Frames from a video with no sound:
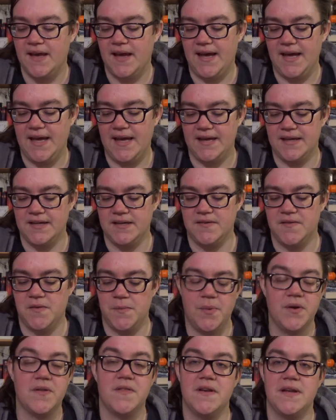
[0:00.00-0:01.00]
And the
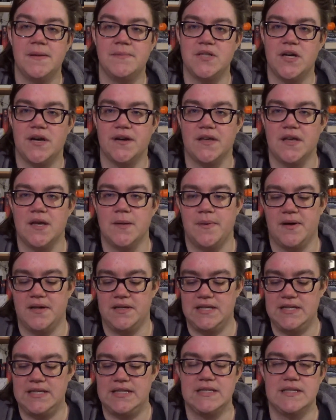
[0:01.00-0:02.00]
book that I'm talking
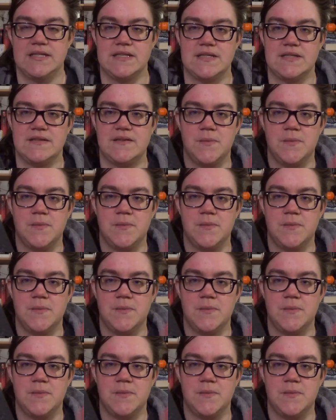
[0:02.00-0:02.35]
about is